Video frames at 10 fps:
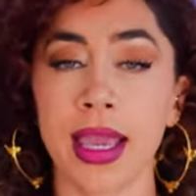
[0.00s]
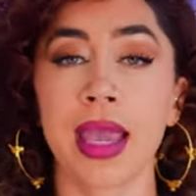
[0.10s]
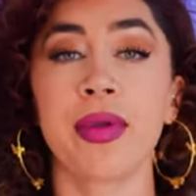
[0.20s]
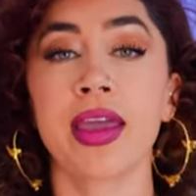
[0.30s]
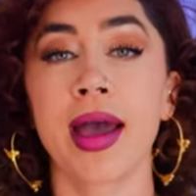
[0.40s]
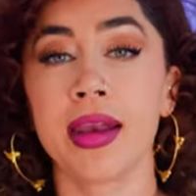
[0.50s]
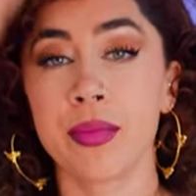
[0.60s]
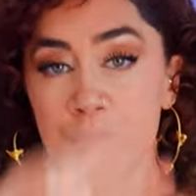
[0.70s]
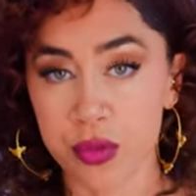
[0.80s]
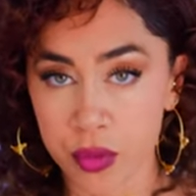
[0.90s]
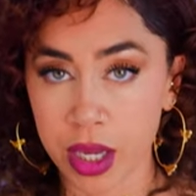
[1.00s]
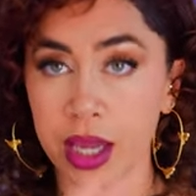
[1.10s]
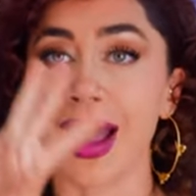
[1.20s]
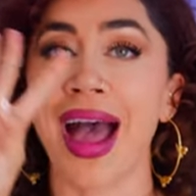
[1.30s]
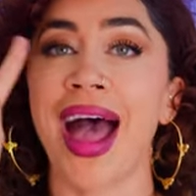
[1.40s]
KPI number
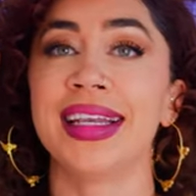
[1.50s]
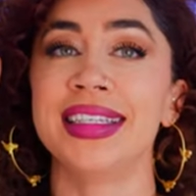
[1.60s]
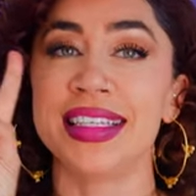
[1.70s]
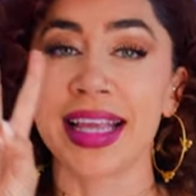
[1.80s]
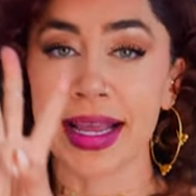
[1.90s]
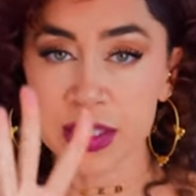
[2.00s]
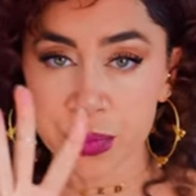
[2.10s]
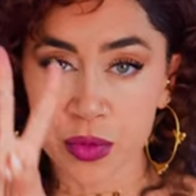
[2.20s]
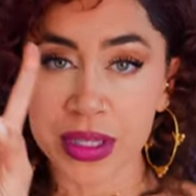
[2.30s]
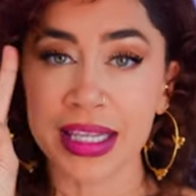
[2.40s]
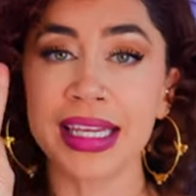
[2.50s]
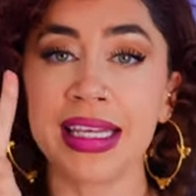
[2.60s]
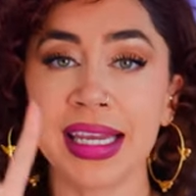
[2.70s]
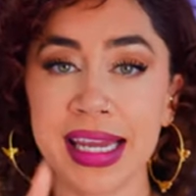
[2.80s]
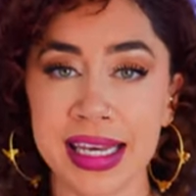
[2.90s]
three, I desperately
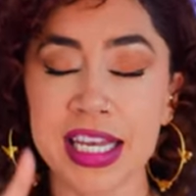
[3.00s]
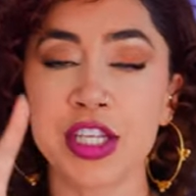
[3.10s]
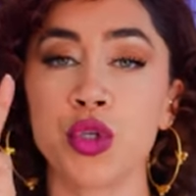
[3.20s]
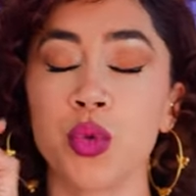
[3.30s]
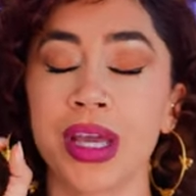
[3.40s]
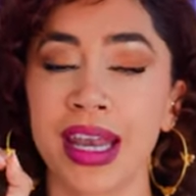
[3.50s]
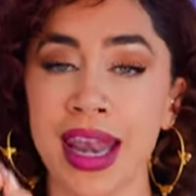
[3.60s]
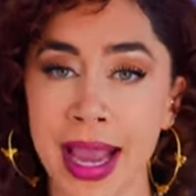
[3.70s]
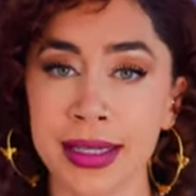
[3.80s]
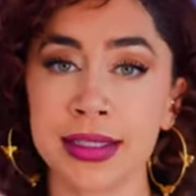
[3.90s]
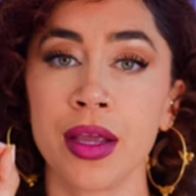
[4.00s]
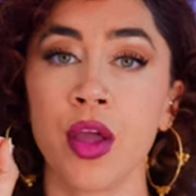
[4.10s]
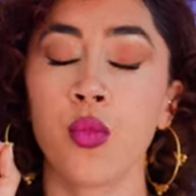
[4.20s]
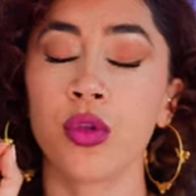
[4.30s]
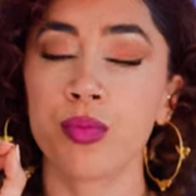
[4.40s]
needed to connect
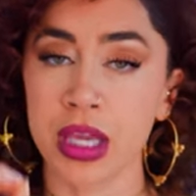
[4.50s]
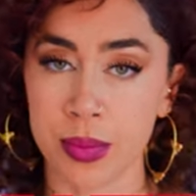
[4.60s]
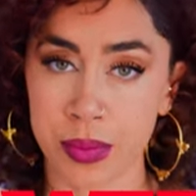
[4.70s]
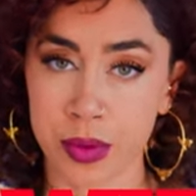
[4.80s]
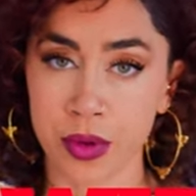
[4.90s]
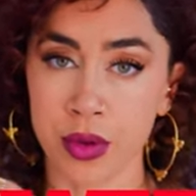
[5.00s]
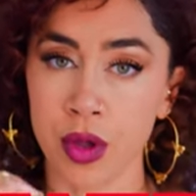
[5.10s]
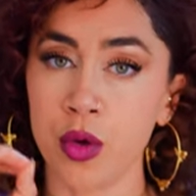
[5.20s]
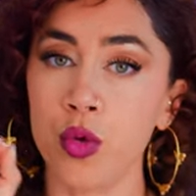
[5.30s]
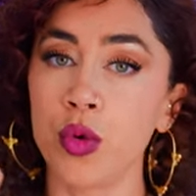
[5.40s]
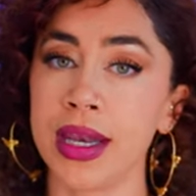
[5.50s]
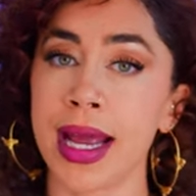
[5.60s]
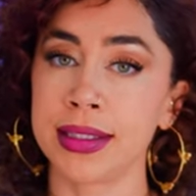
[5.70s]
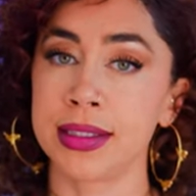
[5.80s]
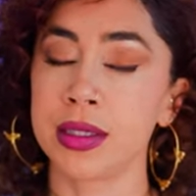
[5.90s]
with people who
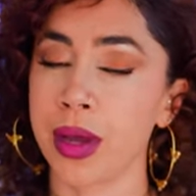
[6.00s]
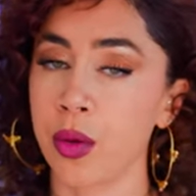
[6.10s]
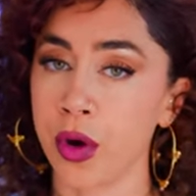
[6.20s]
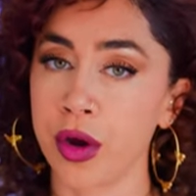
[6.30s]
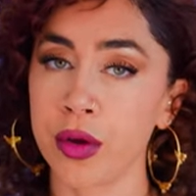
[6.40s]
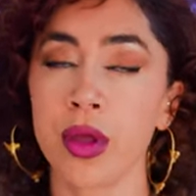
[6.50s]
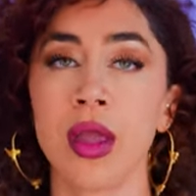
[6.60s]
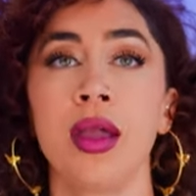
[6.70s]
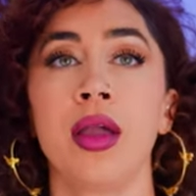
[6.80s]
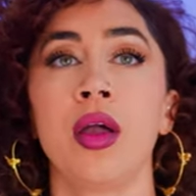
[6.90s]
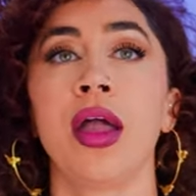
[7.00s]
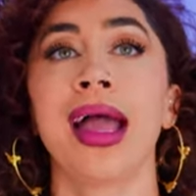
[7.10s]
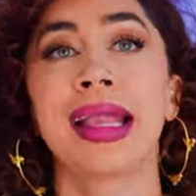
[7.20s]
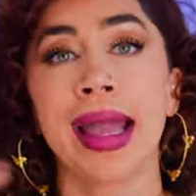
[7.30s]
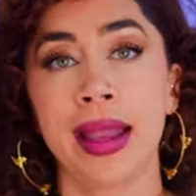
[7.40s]
connected to my work.
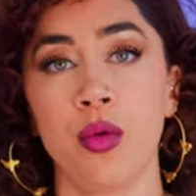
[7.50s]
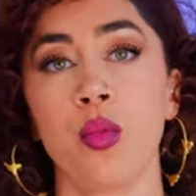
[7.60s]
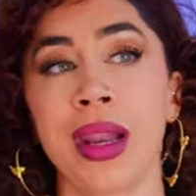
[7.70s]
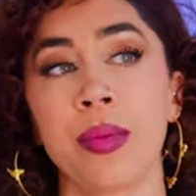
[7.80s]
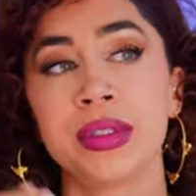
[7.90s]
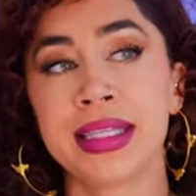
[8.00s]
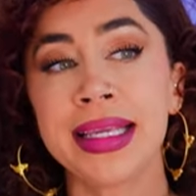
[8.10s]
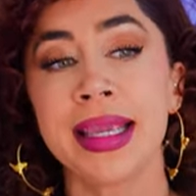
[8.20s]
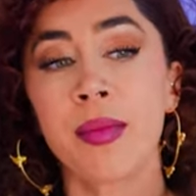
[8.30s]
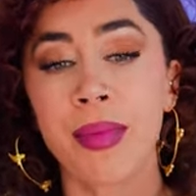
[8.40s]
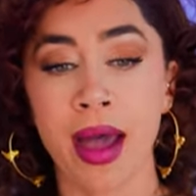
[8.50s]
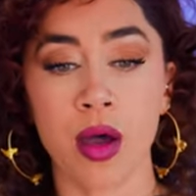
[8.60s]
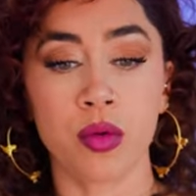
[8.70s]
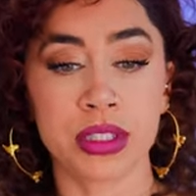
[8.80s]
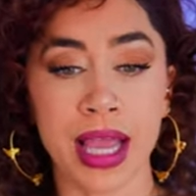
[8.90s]
Again, when I was thinking
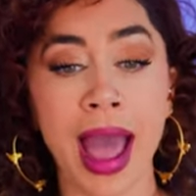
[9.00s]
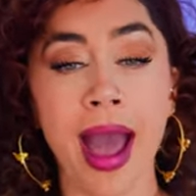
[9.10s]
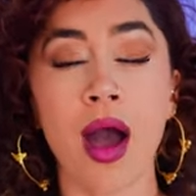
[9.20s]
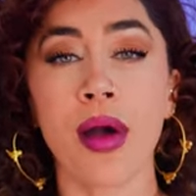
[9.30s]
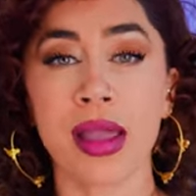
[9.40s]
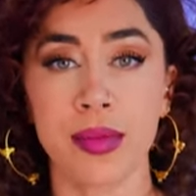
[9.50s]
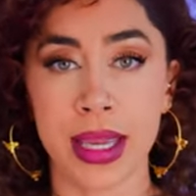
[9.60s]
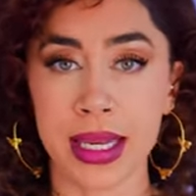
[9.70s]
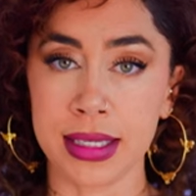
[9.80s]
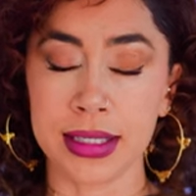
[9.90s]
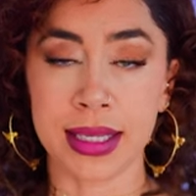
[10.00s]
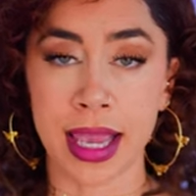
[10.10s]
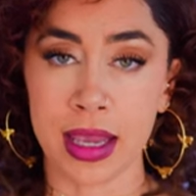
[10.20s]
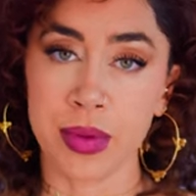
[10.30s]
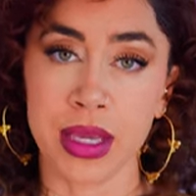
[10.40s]
about how I made these
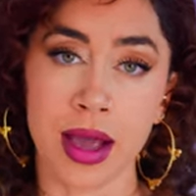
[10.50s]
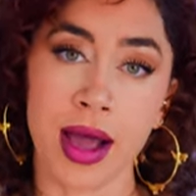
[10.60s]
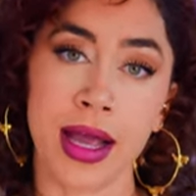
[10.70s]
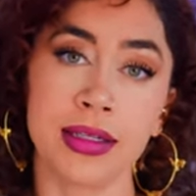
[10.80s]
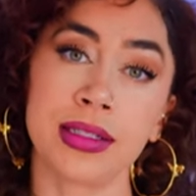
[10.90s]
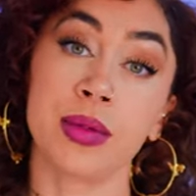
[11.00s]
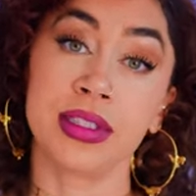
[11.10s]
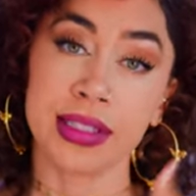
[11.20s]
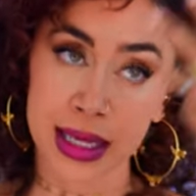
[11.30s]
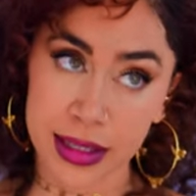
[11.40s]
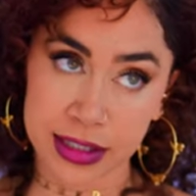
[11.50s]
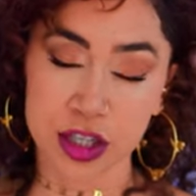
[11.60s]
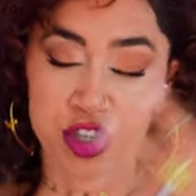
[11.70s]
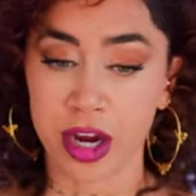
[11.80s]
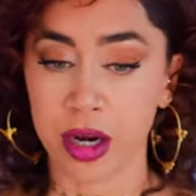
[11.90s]
KPIs, I was saying this
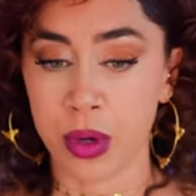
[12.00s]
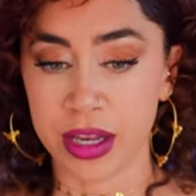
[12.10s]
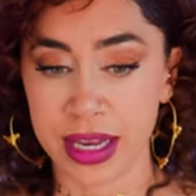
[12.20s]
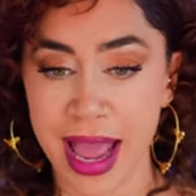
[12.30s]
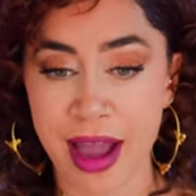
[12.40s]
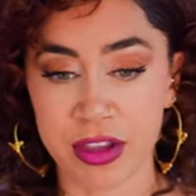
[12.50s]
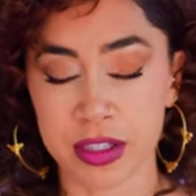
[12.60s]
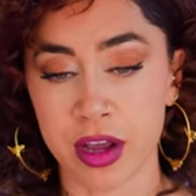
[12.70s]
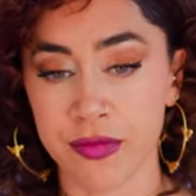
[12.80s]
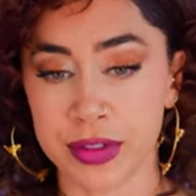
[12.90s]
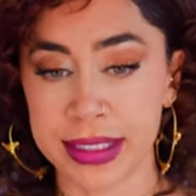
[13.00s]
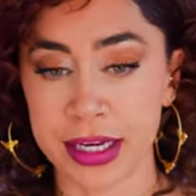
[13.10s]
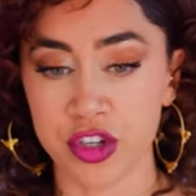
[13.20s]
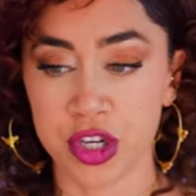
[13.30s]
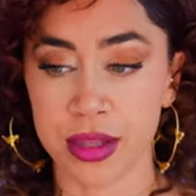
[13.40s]
to Jared and having this
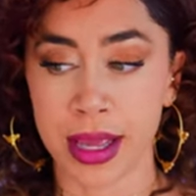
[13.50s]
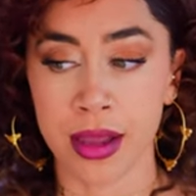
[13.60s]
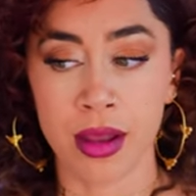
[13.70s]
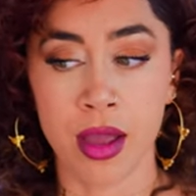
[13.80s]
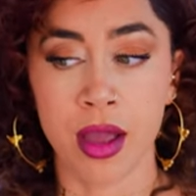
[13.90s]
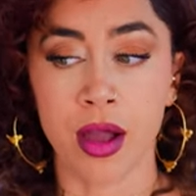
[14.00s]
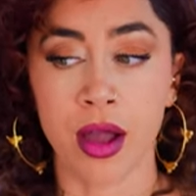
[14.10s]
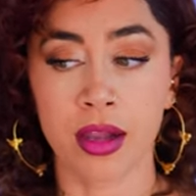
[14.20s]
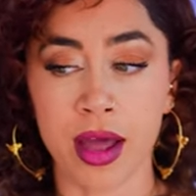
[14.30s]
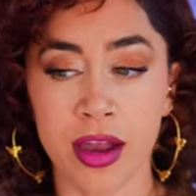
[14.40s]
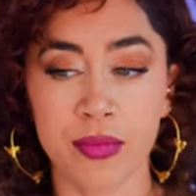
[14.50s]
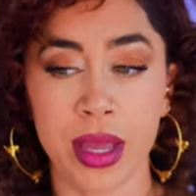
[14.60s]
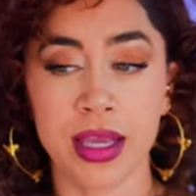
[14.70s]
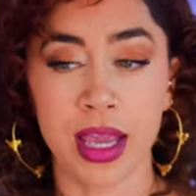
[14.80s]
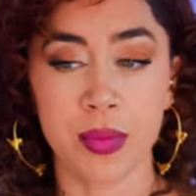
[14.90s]
conversation that a lot of
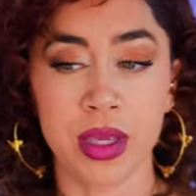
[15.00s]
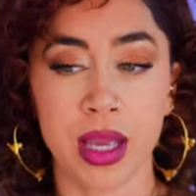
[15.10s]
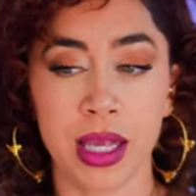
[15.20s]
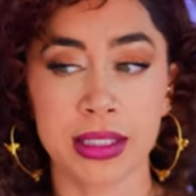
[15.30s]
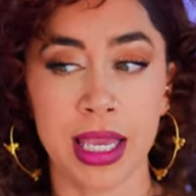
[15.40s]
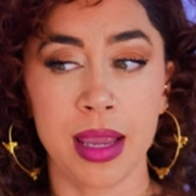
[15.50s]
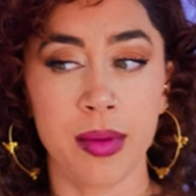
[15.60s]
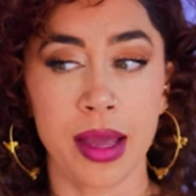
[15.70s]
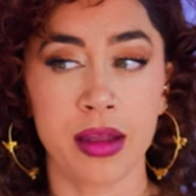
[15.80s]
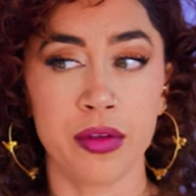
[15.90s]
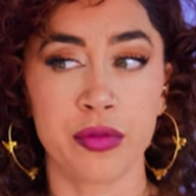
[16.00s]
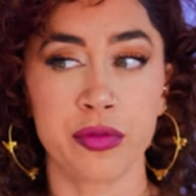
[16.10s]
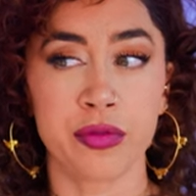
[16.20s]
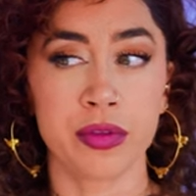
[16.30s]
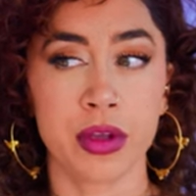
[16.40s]
my KPIs came out of
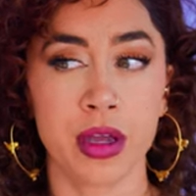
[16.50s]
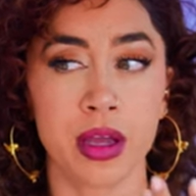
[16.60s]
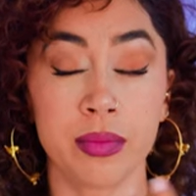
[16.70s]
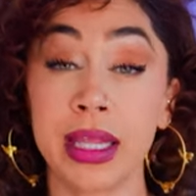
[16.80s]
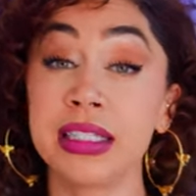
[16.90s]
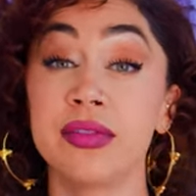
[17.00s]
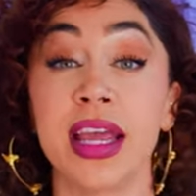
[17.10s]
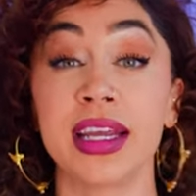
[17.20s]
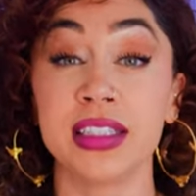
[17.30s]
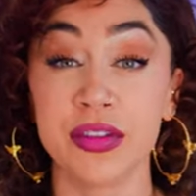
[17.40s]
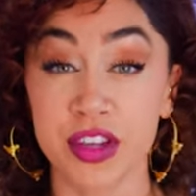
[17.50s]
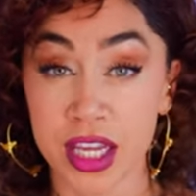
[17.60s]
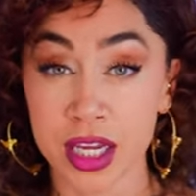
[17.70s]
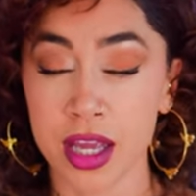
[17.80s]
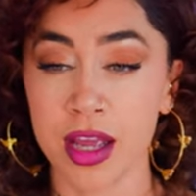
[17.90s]
a place of
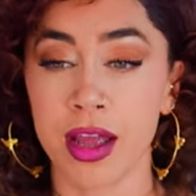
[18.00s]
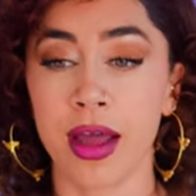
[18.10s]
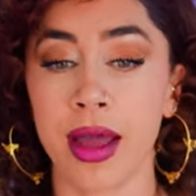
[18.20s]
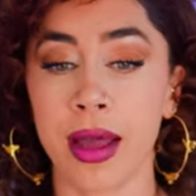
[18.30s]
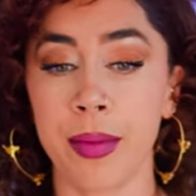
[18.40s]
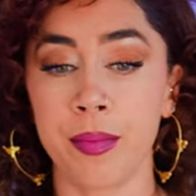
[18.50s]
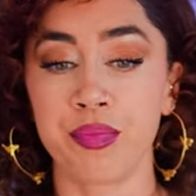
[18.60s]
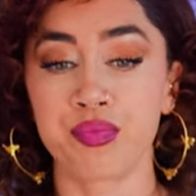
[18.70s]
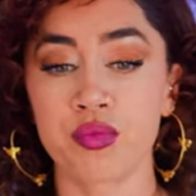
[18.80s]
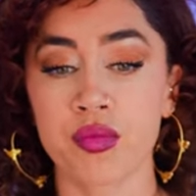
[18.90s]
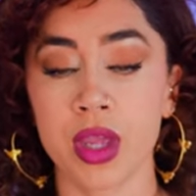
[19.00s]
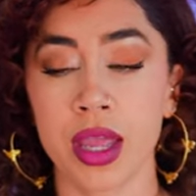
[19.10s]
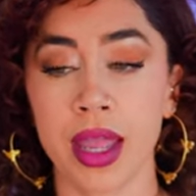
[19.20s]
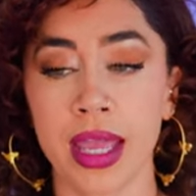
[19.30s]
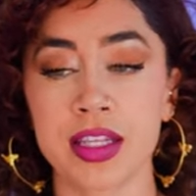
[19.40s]
negativity. Um,
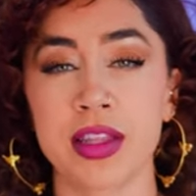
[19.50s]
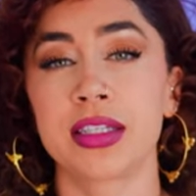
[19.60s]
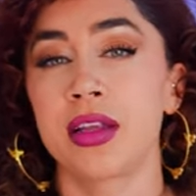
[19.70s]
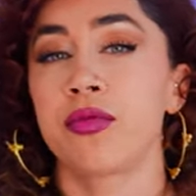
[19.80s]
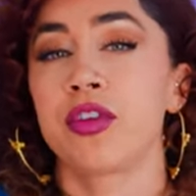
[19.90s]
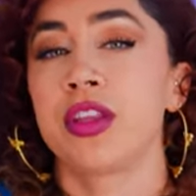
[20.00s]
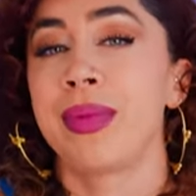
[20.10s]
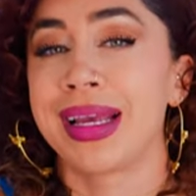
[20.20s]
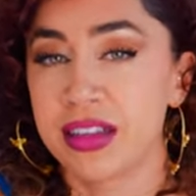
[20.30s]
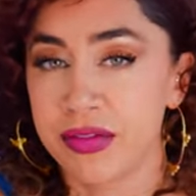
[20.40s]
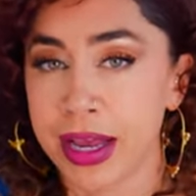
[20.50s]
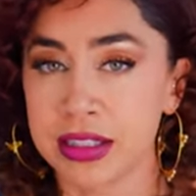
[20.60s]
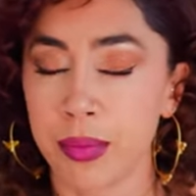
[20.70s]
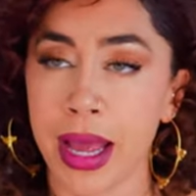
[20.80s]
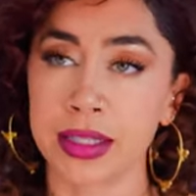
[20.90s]
and so that's not really the best advice
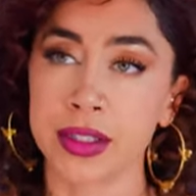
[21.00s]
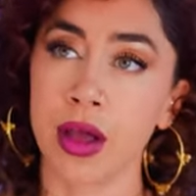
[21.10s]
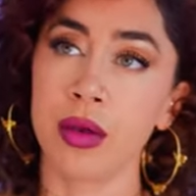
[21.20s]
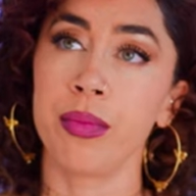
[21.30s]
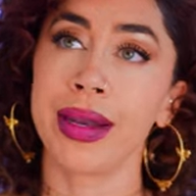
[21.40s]
to pass on.